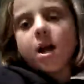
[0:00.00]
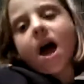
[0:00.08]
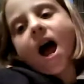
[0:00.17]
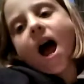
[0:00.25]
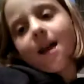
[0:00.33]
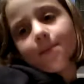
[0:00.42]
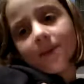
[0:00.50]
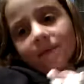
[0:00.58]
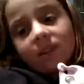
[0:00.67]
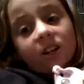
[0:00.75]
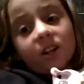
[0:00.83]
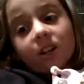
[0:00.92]
I'm
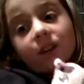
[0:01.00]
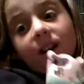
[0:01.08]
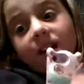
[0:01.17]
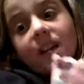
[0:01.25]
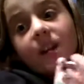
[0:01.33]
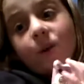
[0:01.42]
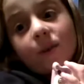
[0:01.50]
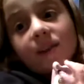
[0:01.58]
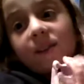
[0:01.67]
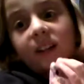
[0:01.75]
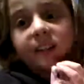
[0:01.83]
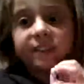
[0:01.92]
definitely gonna write no
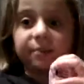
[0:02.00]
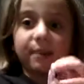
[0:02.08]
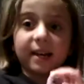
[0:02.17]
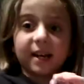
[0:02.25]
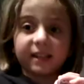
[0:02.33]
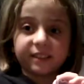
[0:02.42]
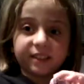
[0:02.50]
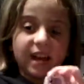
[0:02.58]
refunds because